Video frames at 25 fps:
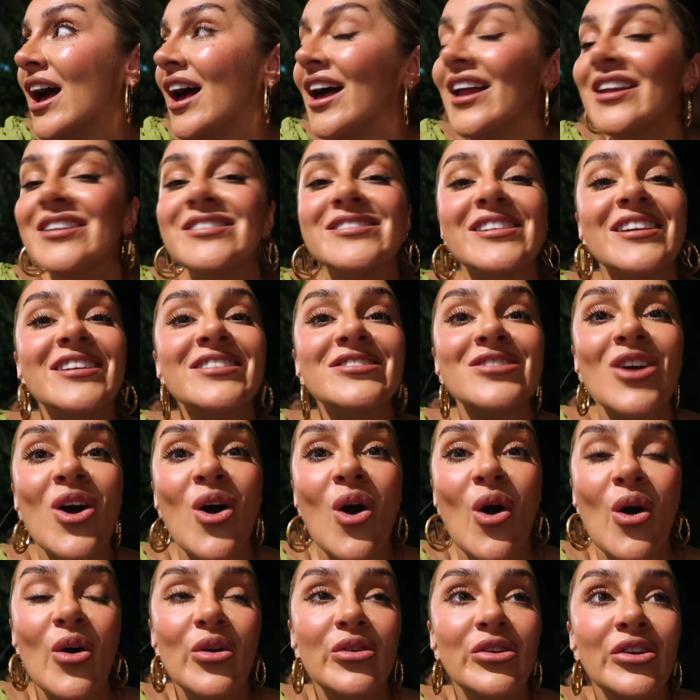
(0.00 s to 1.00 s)
and it's
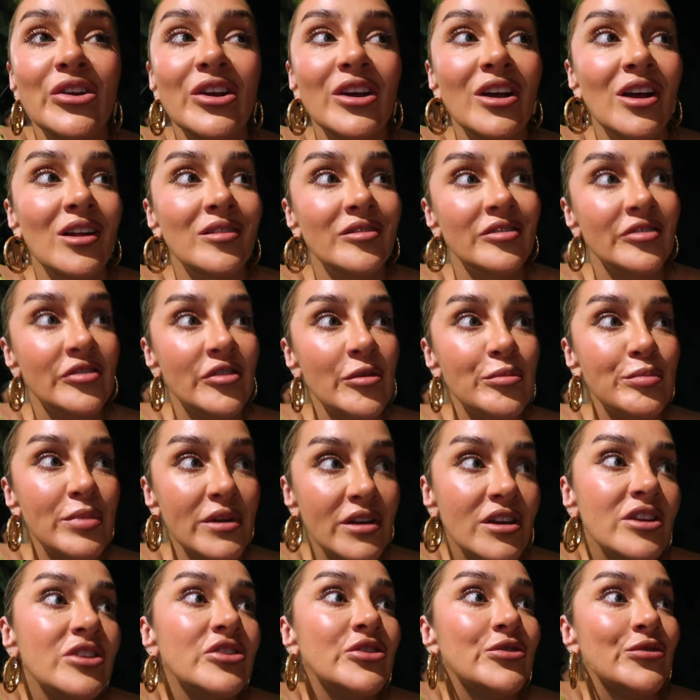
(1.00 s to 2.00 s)
on the
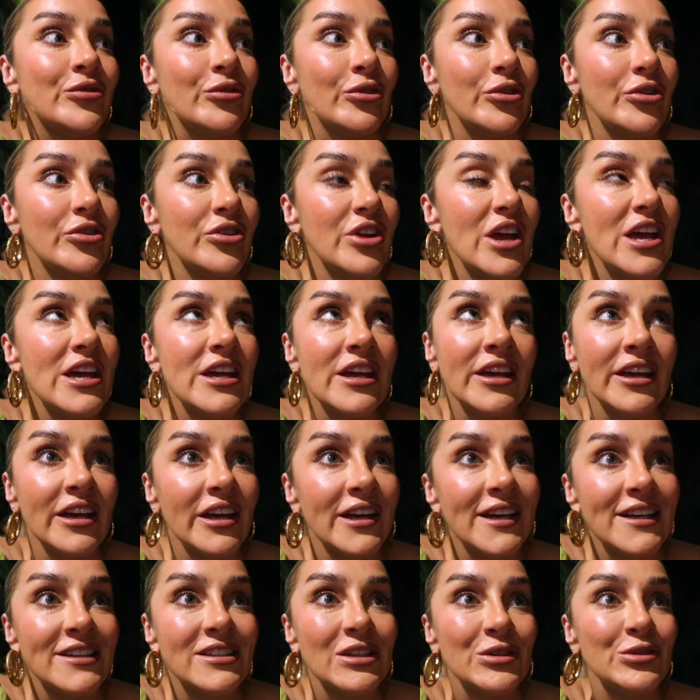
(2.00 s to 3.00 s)
beachfront. It
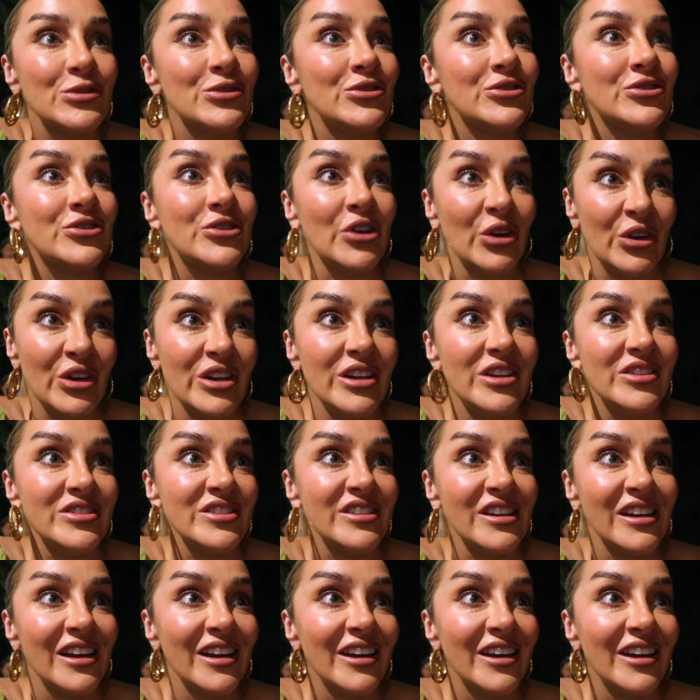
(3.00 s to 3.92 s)
is stunning, isn't it?